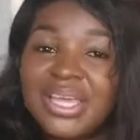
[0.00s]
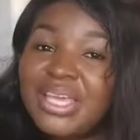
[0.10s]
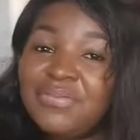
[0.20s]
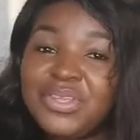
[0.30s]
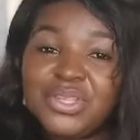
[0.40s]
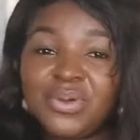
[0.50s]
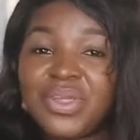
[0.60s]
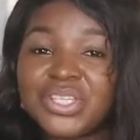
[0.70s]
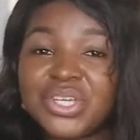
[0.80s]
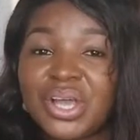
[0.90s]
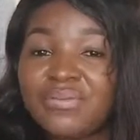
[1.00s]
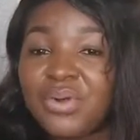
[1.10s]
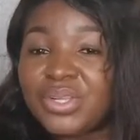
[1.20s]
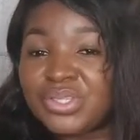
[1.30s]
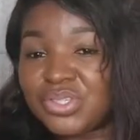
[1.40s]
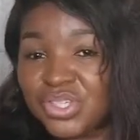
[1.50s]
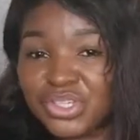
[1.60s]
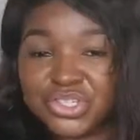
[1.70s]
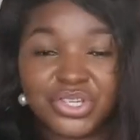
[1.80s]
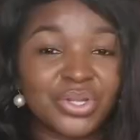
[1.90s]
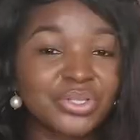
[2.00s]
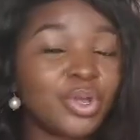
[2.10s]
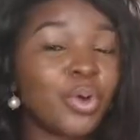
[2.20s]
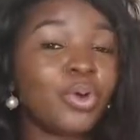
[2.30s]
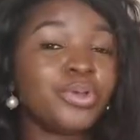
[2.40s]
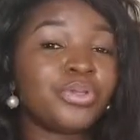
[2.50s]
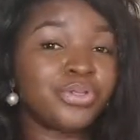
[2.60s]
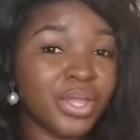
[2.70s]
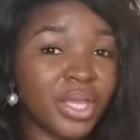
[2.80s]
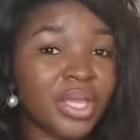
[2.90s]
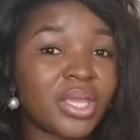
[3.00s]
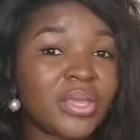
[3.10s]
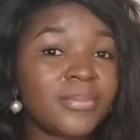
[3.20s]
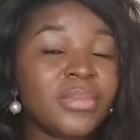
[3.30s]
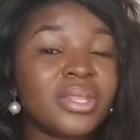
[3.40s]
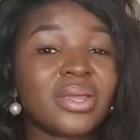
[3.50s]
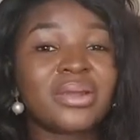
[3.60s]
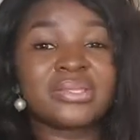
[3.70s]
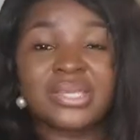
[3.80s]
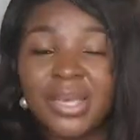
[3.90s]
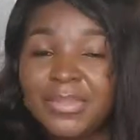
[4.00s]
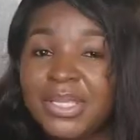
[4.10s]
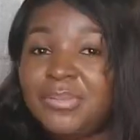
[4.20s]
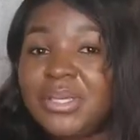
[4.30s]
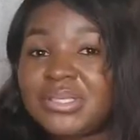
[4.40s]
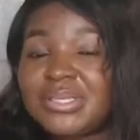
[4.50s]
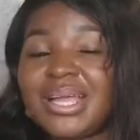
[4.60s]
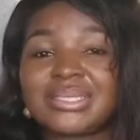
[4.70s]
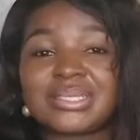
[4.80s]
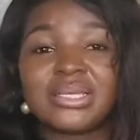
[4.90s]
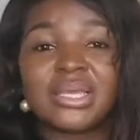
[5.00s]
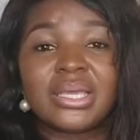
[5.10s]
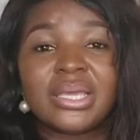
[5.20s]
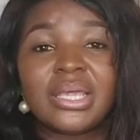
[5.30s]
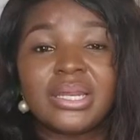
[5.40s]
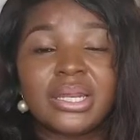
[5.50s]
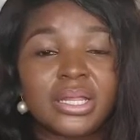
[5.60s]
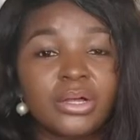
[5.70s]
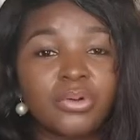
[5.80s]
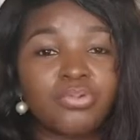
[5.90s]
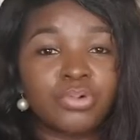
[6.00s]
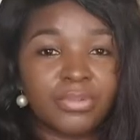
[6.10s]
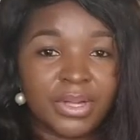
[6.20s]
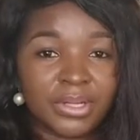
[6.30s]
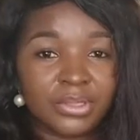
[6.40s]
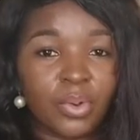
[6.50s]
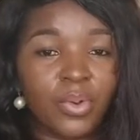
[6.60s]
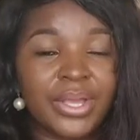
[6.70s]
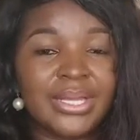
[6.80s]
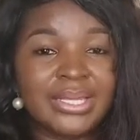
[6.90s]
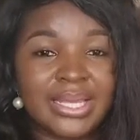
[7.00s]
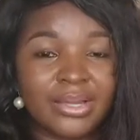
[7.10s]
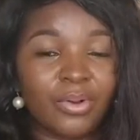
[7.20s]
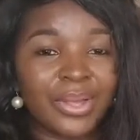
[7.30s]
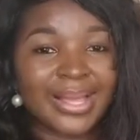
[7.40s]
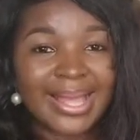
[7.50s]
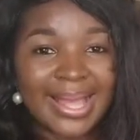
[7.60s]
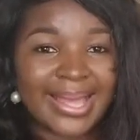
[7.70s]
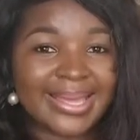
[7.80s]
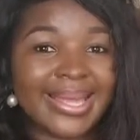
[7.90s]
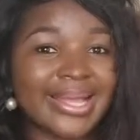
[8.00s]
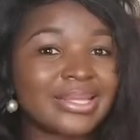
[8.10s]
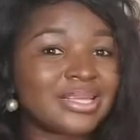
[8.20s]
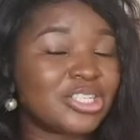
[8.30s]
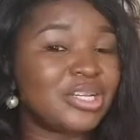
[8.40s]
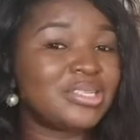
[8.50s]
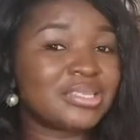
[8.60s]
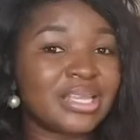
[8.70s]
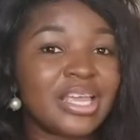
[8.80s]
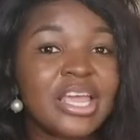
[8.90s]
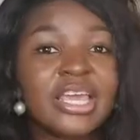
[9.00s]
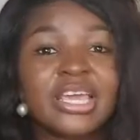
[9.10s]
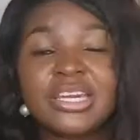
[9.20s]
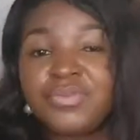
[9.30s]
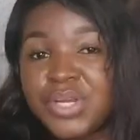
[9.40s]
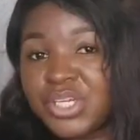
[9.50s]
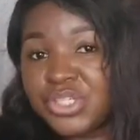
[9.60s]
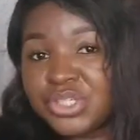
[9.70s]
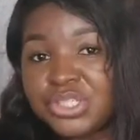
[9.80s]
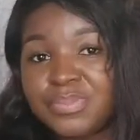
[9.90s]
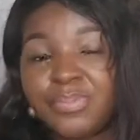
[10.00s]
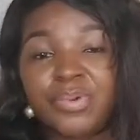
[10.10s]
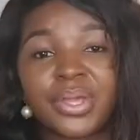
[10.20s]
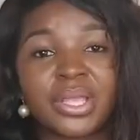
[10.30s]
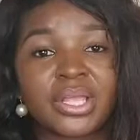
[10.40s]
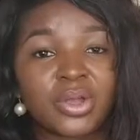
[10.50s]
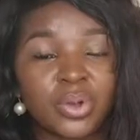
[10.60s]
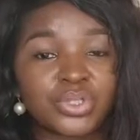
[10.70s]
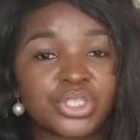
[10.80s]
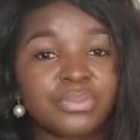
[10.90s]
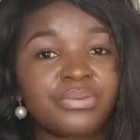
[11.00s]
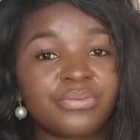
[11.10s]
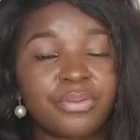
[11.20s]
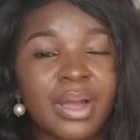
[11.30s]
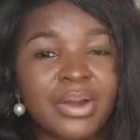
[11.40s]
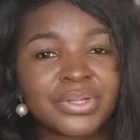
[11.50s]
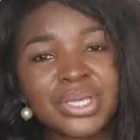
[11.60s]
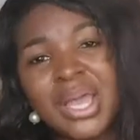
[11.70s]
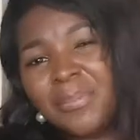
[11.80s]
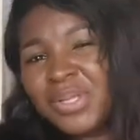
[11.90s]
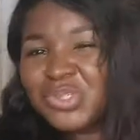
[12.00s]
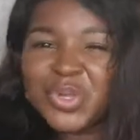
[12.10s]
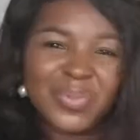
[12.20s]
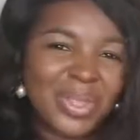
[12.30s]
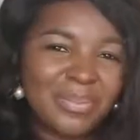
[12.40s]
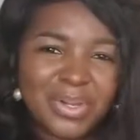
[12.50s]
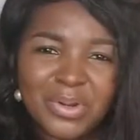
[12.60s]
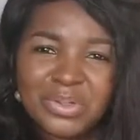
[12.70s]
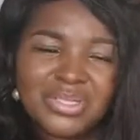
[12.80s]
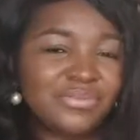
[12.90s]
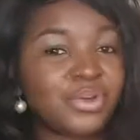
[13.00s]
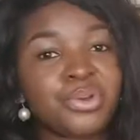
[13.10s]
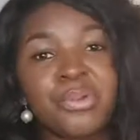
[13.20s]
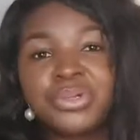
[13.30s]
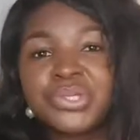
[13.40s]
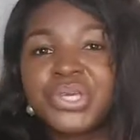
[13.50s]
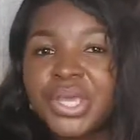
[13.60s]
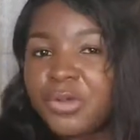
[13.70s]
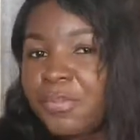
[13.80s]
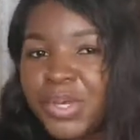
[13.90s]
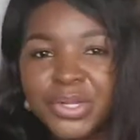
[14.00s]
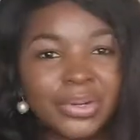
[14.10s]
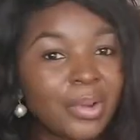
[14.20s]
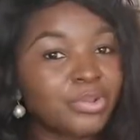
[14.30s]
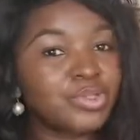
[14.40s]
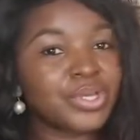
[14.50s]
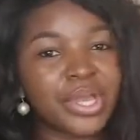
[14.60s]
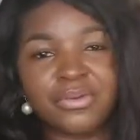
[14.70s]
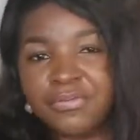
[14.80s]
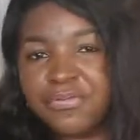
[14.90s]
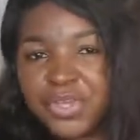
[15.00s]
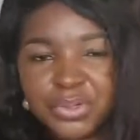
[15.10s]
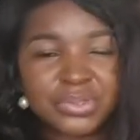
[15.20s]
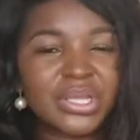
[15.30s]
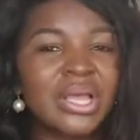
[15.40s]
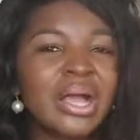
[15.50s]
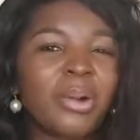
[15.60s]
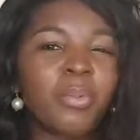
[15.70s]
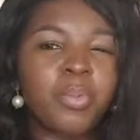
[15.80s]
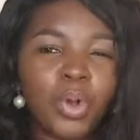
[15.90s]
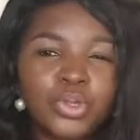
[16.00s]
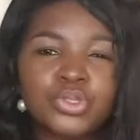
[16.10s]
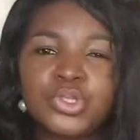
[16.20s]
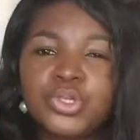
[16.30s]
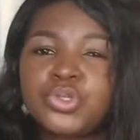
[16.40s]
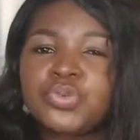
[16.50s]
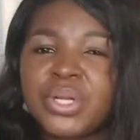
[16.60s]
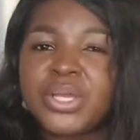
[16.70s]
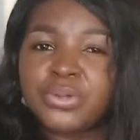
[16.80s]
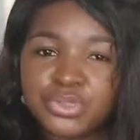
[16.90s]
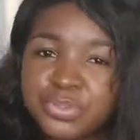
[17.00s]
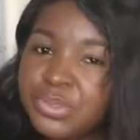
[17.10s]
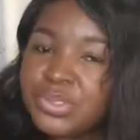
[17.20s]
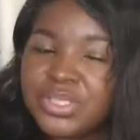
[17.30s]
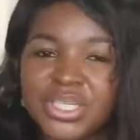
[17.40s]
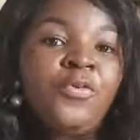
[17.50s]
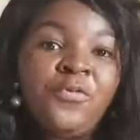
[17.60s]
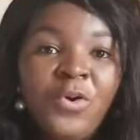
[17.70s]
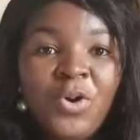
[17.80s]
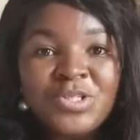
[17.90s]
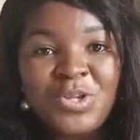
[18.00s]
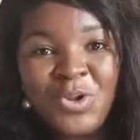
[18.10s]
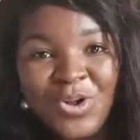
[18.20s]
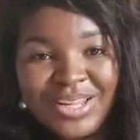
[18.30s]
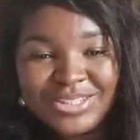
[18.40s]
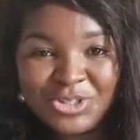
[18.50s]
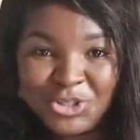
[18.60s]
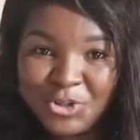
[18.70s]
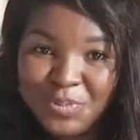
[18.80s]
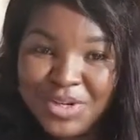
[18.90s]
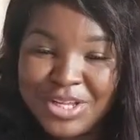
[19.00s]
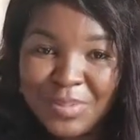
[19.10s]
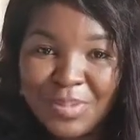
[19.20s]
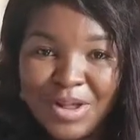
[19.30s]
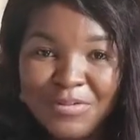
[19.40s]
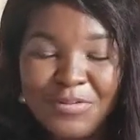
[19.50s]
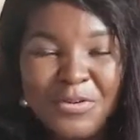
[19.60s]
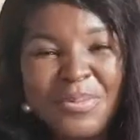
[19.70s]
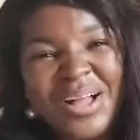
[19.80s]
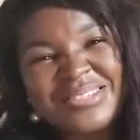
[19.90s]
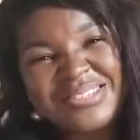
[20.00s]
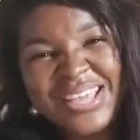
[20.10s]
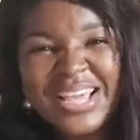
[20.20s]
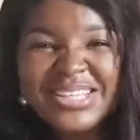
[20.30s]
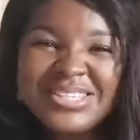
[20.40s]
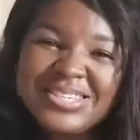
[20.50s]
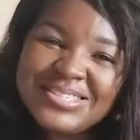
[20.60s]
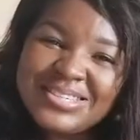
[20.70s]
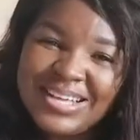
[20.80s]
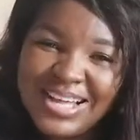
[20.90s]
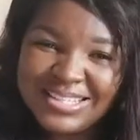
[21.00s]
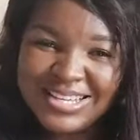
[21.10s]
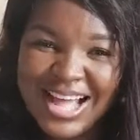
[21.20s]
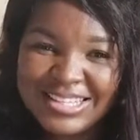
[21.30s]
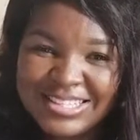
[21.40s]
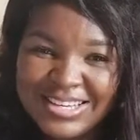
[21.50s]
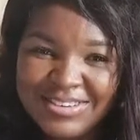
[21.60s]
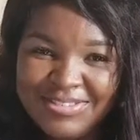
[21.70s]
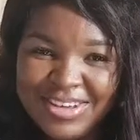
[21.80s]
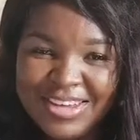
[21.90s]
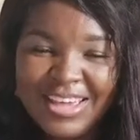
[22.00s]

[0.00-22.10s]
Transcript: If you know that you have other suggestions, or you think there are time limits that a woman or a guy can actually stay in a relationship or in a courtship before marriage, please drop them below this video. I want to hear your opinion. I want to hear your views. I want you to really contribute today. Follow us on all our social media platforms and stay tuned to the Hata TV.